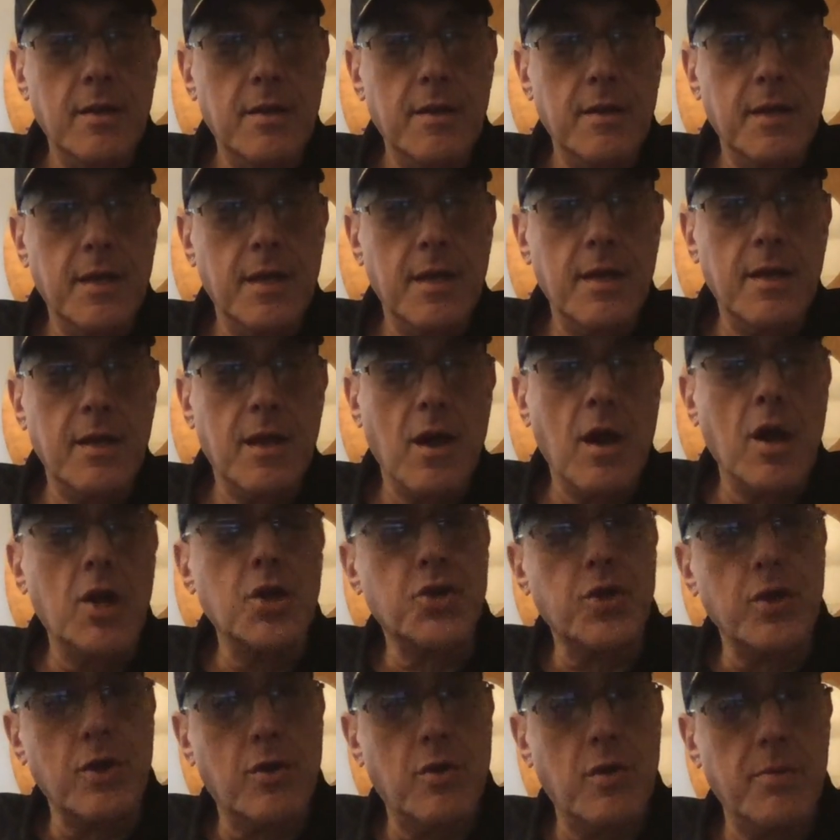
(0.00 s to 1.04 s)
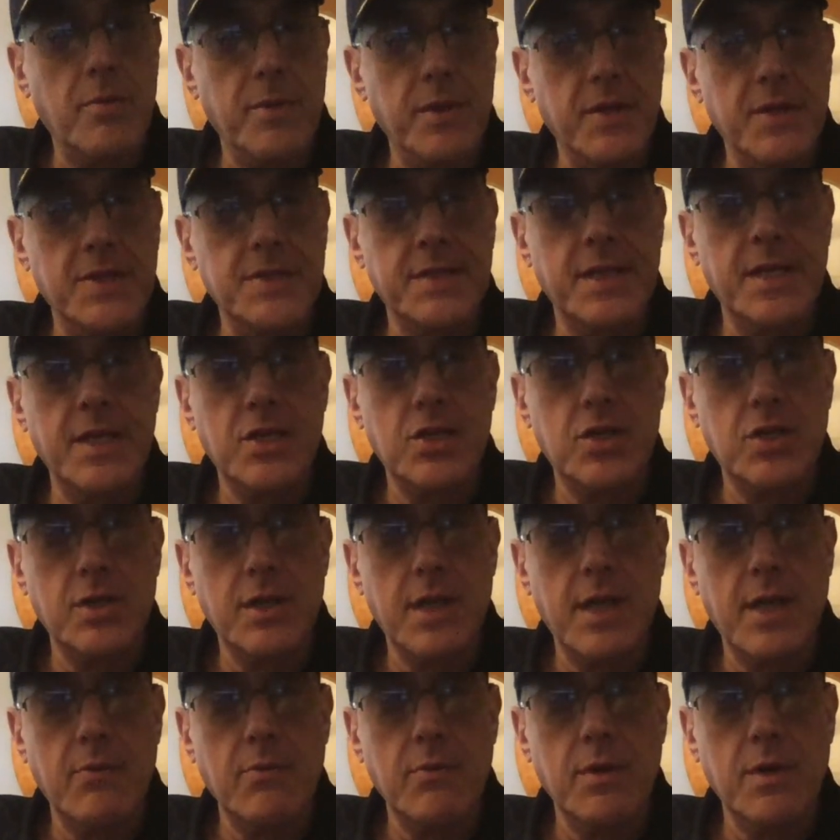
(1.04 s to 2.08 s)
the harsher criminalization
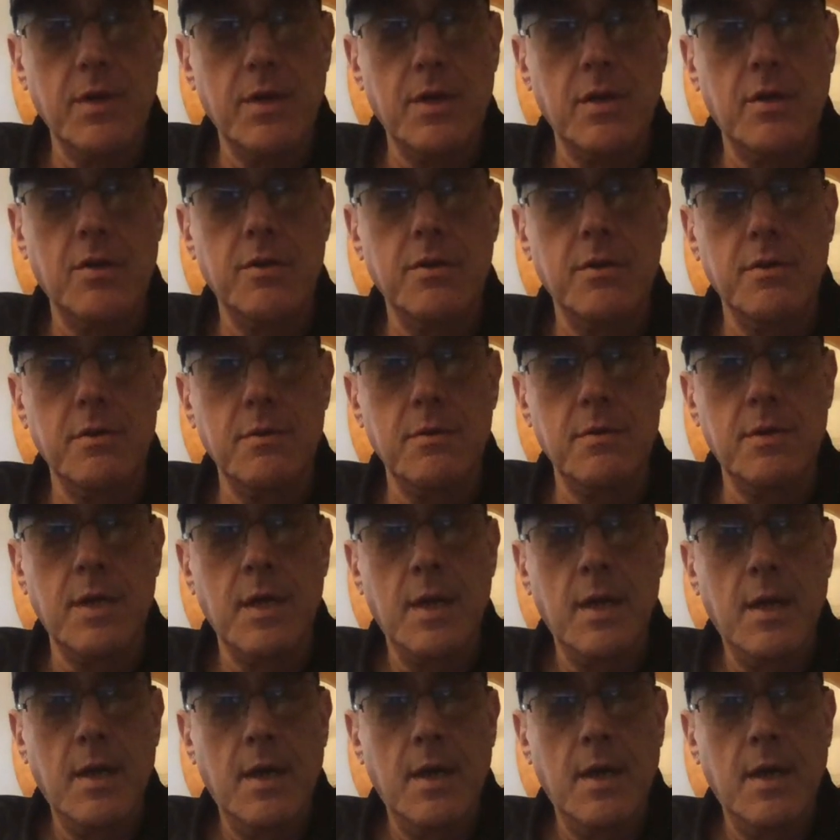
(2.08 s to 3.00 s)
that will include